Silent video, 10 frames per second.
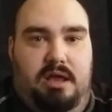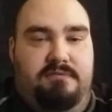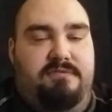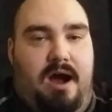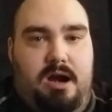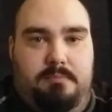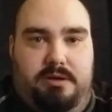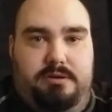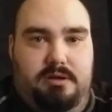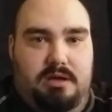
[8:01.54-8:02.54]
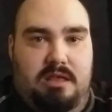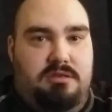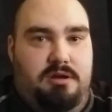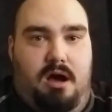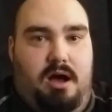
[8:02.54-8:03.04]
environment.
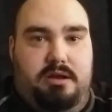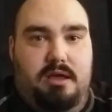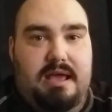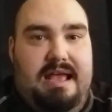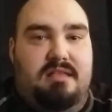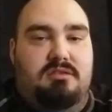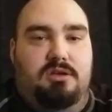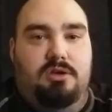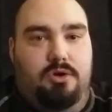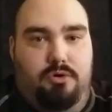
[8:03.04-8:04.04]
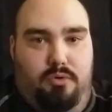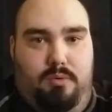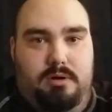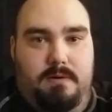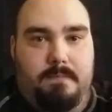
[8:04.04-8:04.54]
It's not. It's
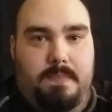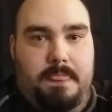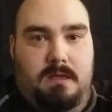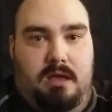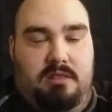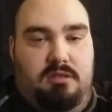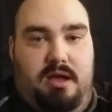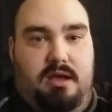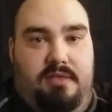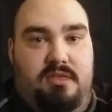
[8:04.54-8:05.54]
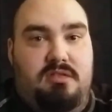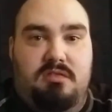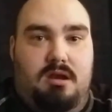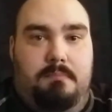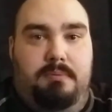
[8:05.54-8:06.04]
you. It's like, and this
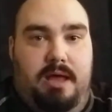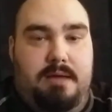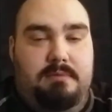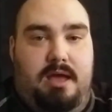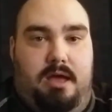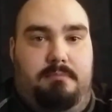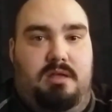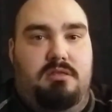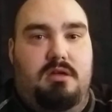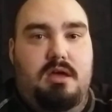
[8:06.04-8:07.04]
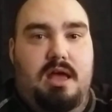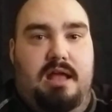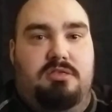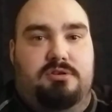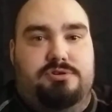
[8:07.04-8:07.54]
isn't a blame game, it's
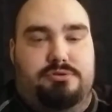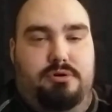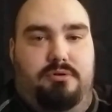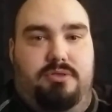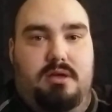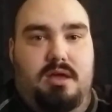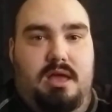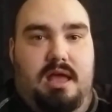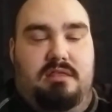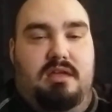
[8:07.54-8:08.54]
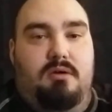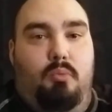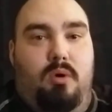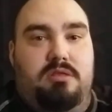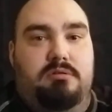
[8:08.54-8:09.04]
the truth. You see,
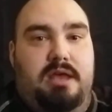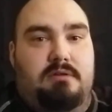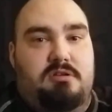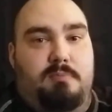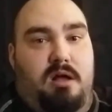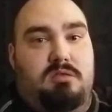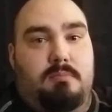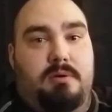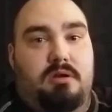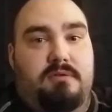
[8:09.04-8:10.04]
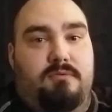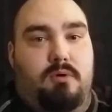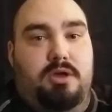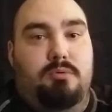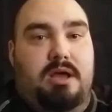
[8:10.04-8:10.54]
once you take responsibility
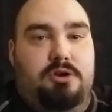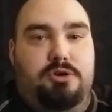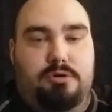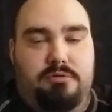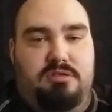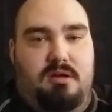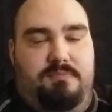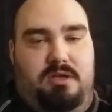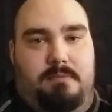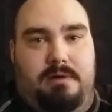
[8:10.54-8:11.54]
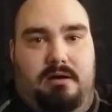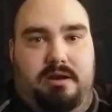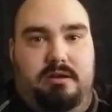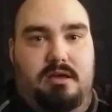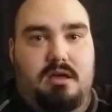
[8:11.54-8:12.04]
for it, you can do something about
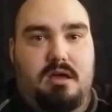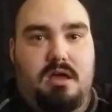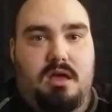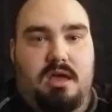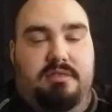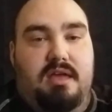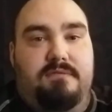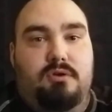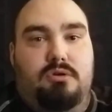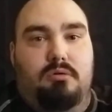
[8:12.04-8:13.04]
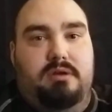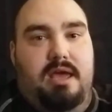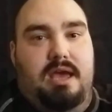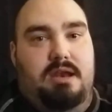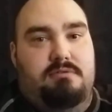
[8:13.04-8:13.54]
it. You see, if you don't
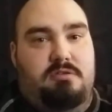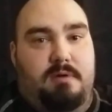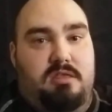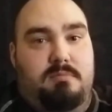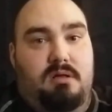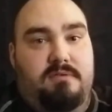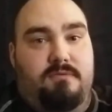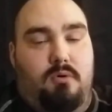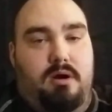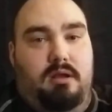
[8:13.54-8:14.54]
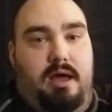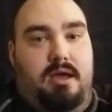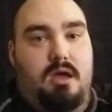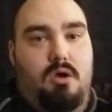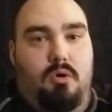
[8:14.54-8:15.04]
take any responsibility for it,
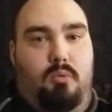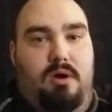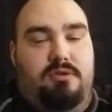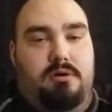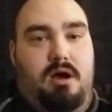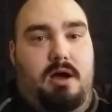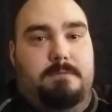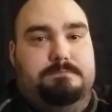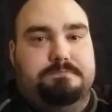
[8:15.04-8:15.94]
like whether or not